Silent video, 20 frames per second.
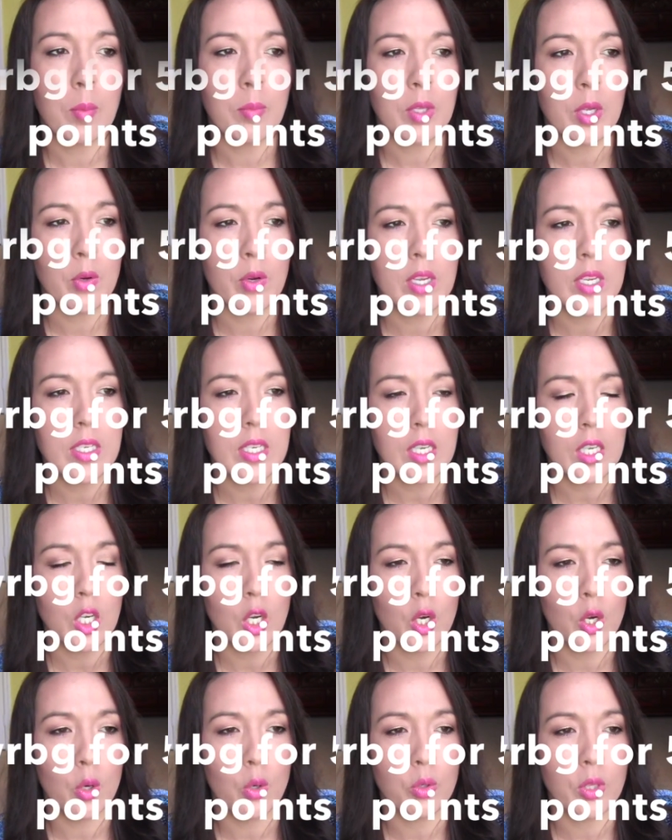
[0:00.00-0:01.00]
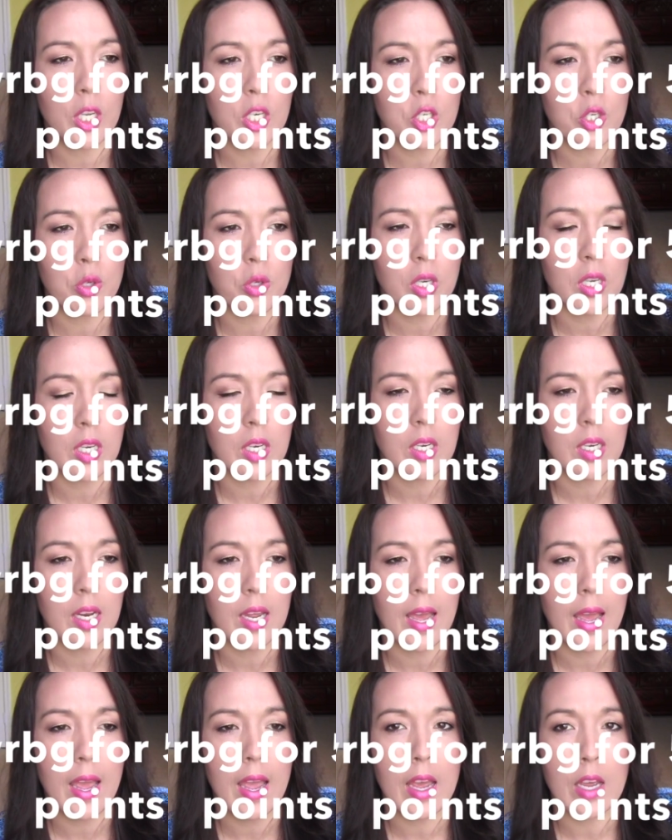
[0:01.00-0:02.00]
There is a code that you
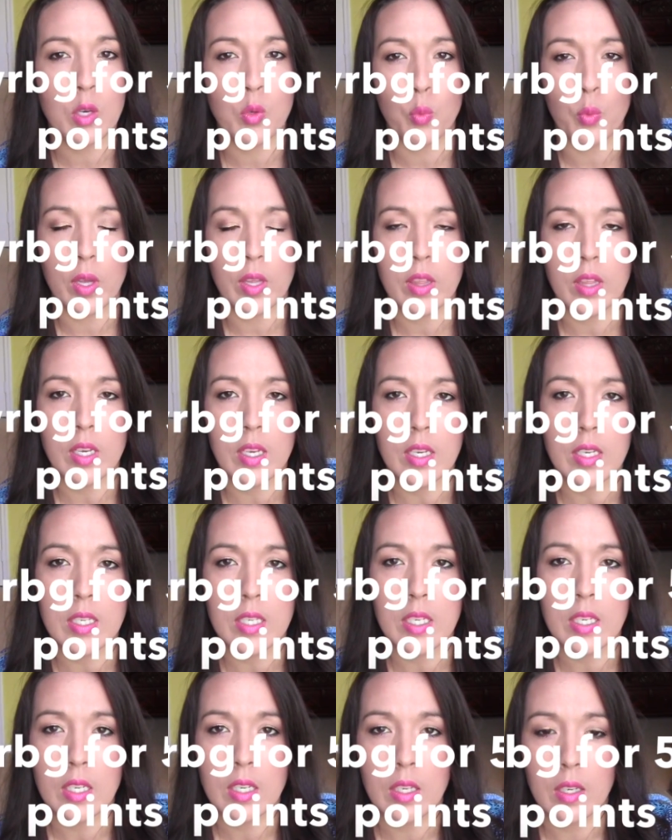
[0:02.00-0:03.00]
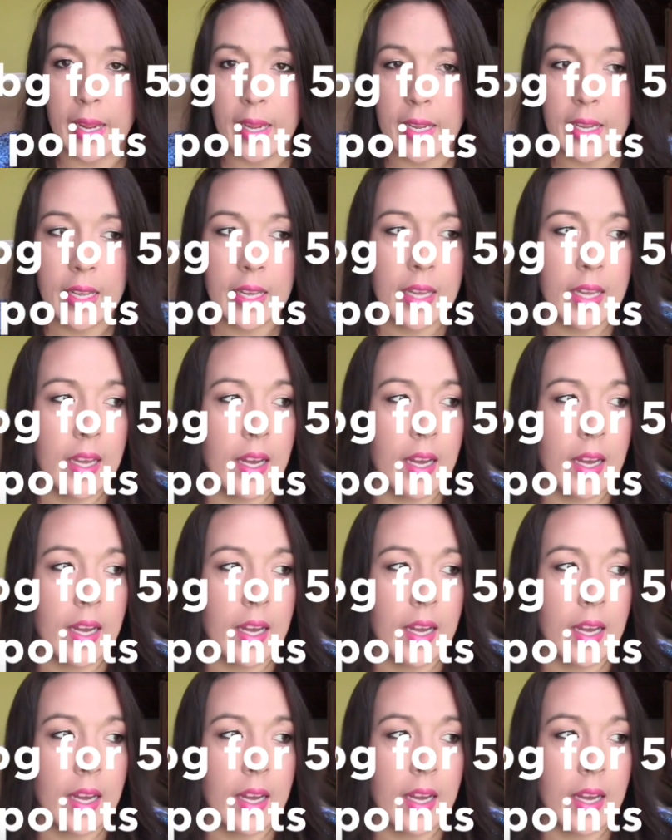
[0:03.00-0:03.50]
can add with it. Okay?